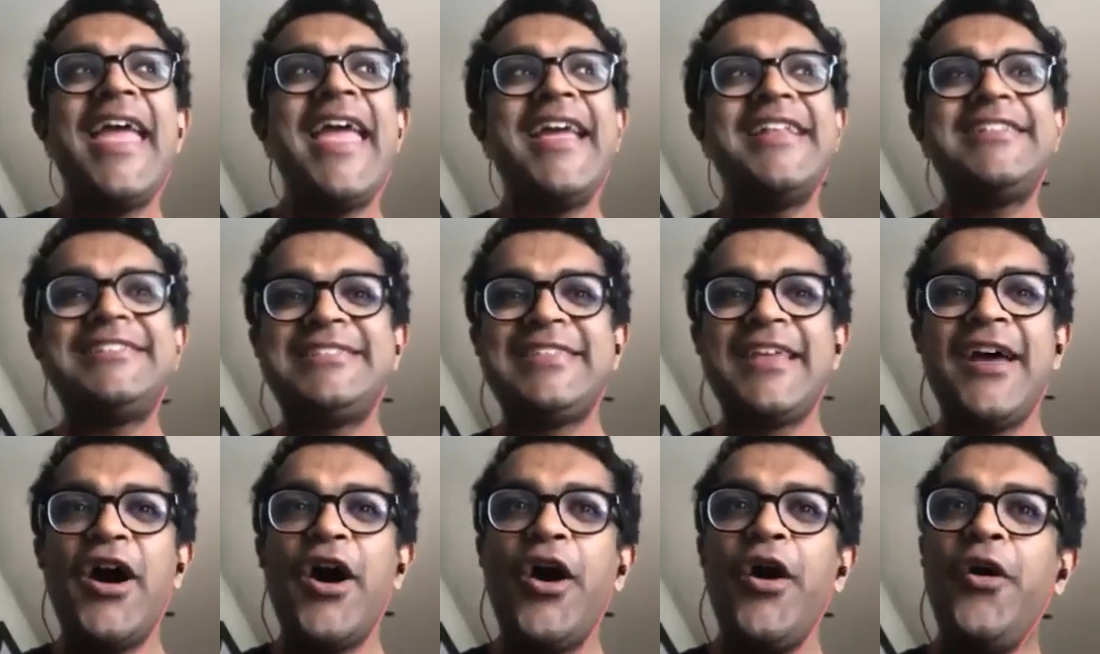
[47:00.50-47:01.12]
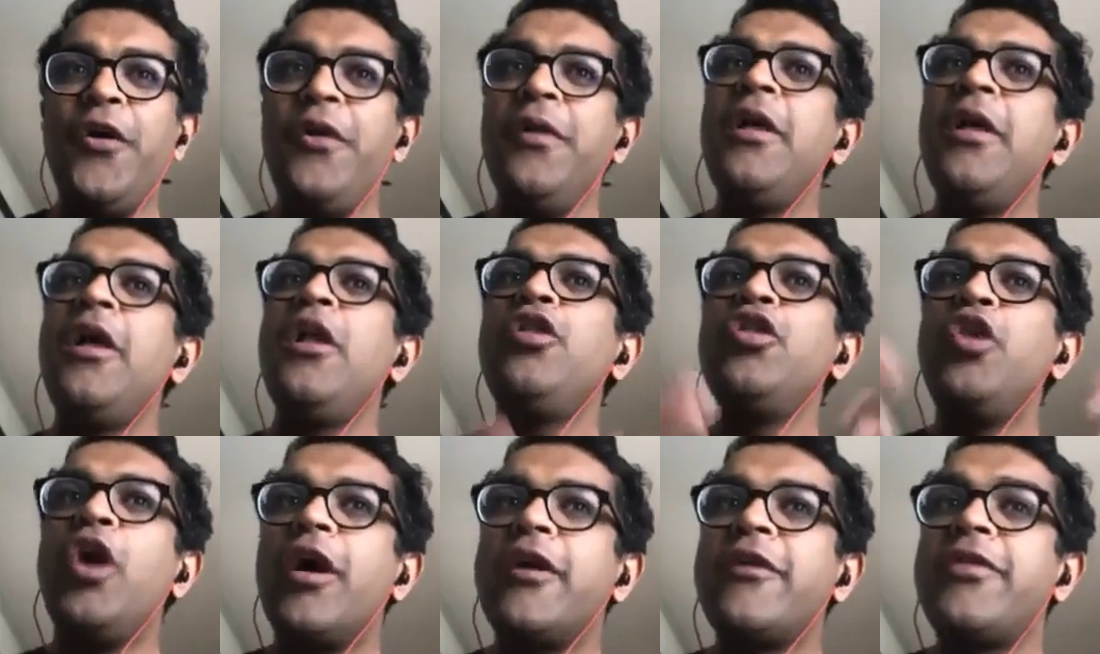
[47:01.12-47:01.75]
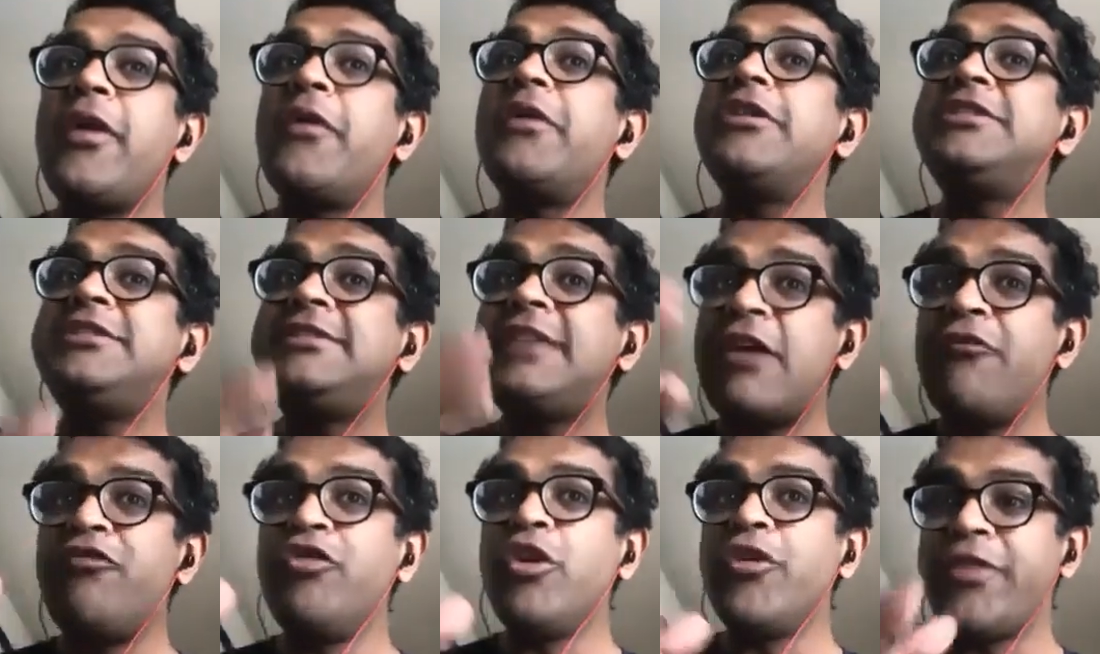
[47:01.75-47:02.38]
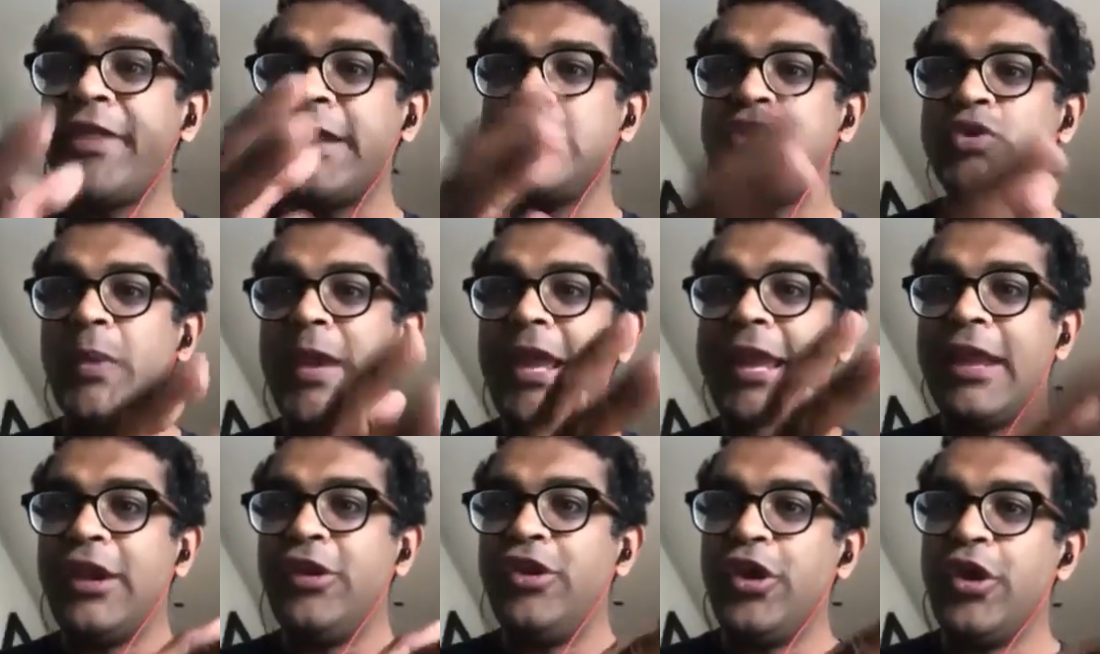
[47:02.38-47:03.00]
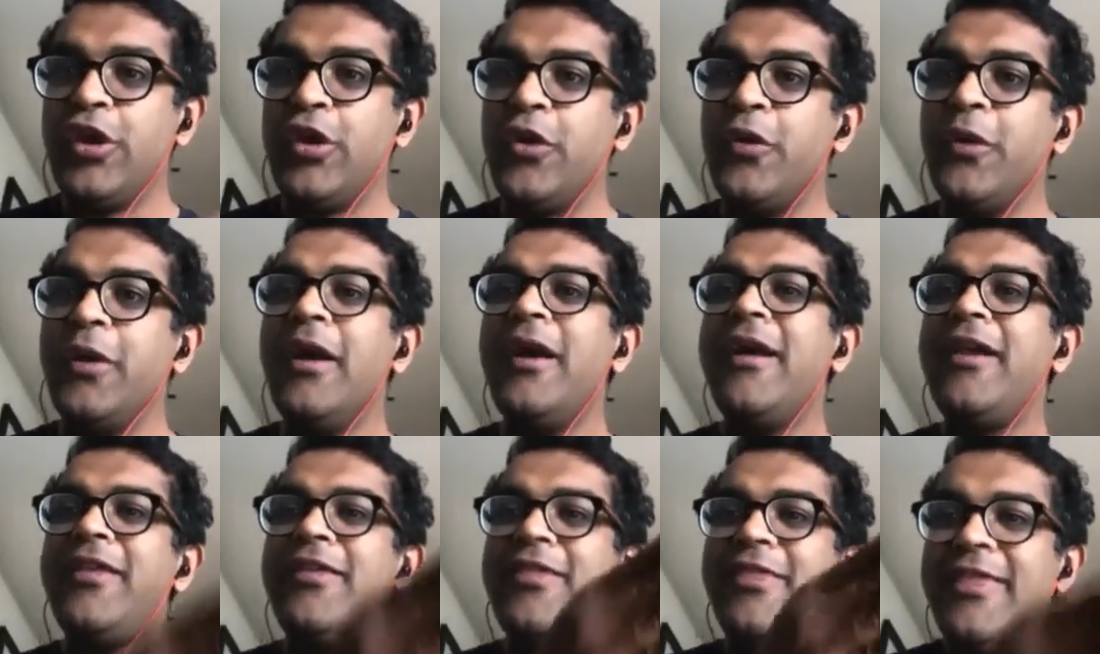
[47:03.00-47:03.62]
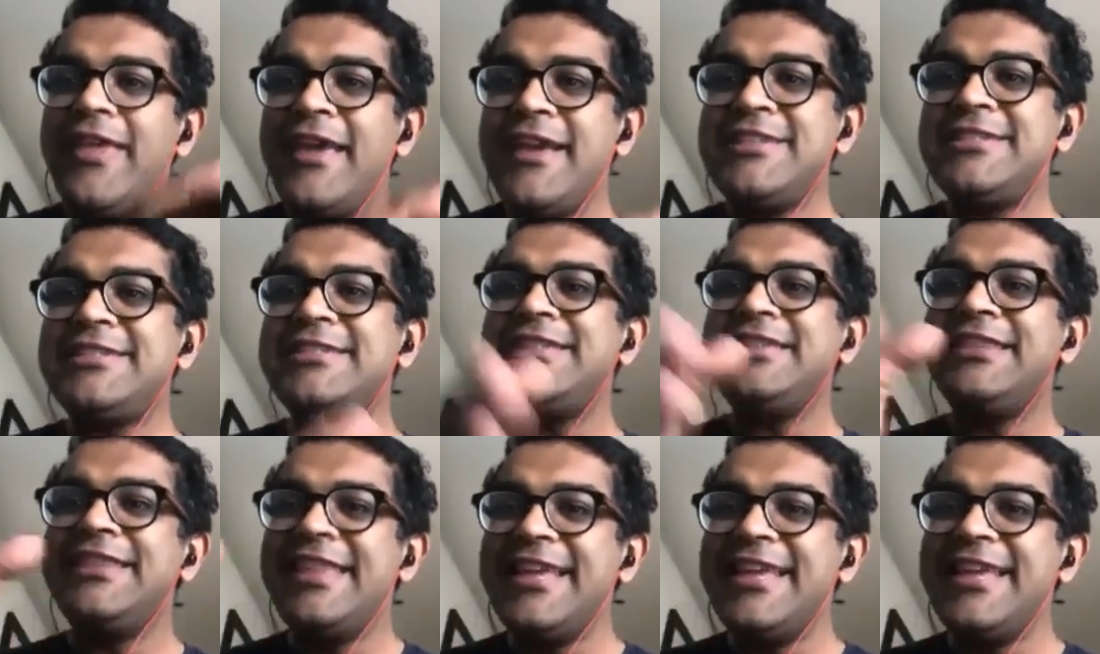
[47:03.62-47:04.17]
it's the whole, look, there are several things we can do. This.